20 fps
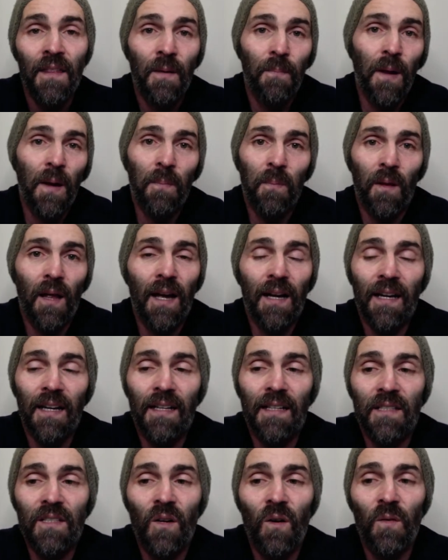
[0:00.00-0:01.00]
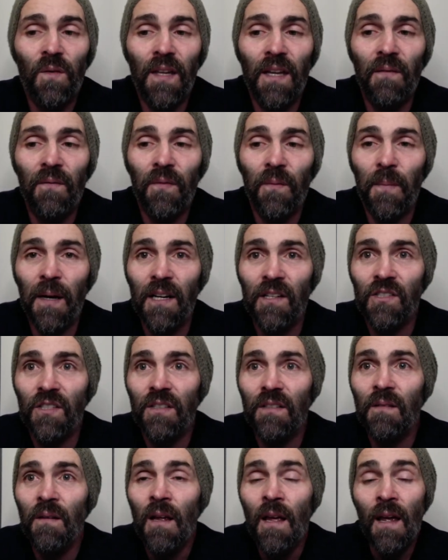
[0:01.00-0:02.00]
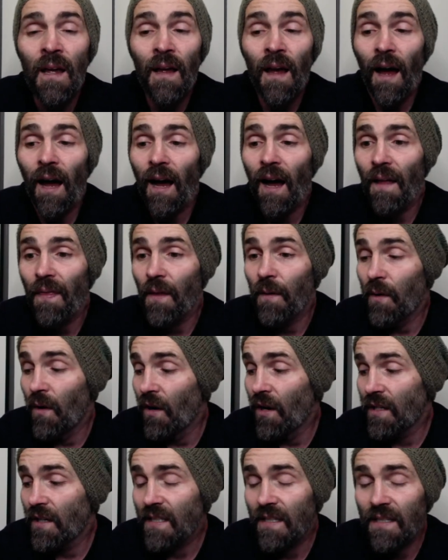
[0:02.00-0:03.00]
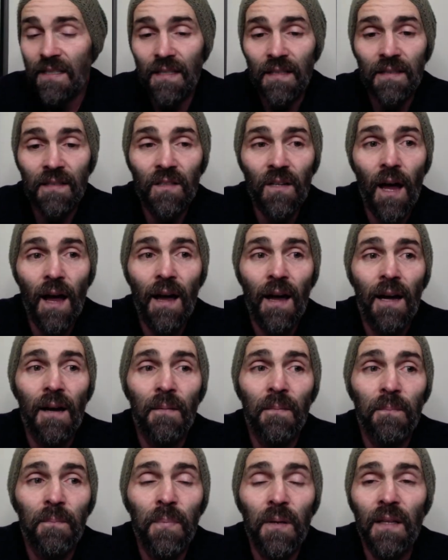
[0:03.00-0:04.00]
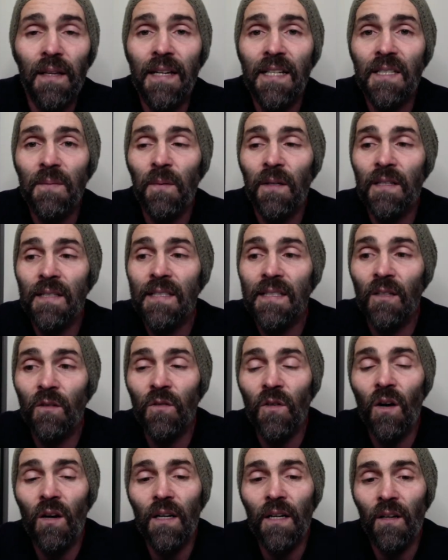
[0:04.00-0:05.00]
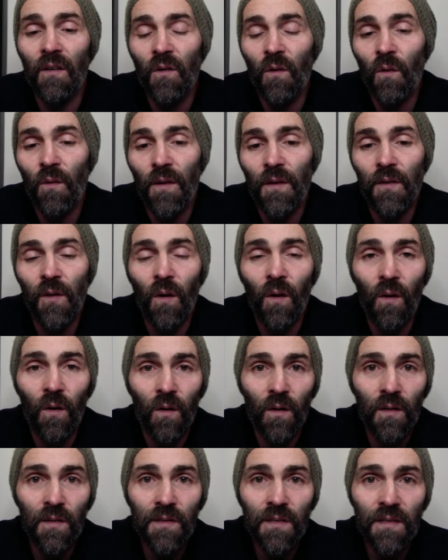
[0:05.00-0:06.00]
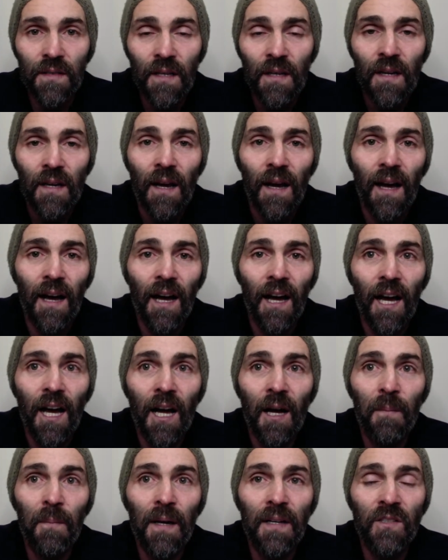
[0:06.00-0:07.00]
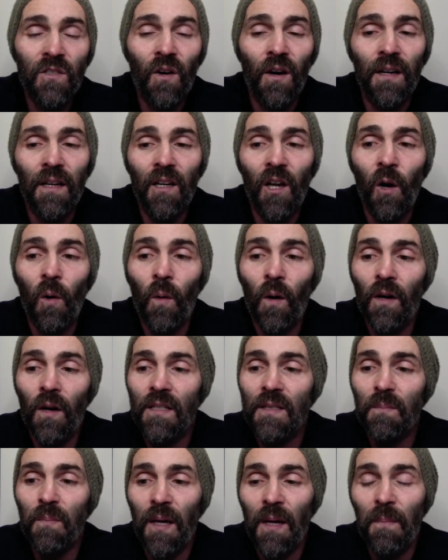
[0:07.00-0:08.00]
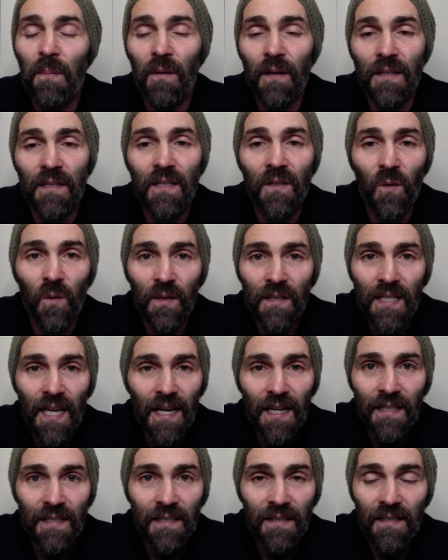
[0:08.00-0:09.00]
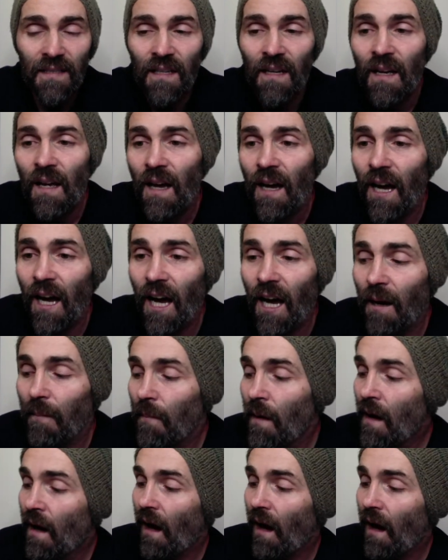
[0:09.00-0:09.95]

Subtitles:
the people aren't getting told the information. The nurses and policemen are still knocking on all the doors and trying to coerce people into doing tests. I